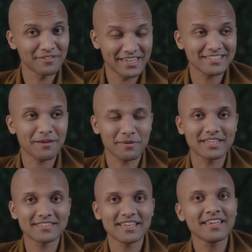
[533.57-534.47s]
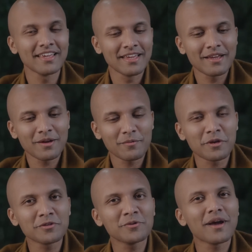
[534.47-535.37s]
For an example, let's say
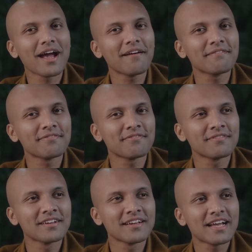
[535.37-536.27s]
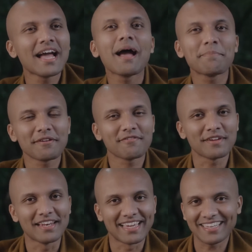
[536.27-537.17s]
when you have a happy
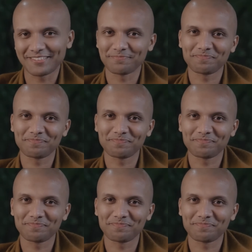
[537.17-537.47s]
feeling,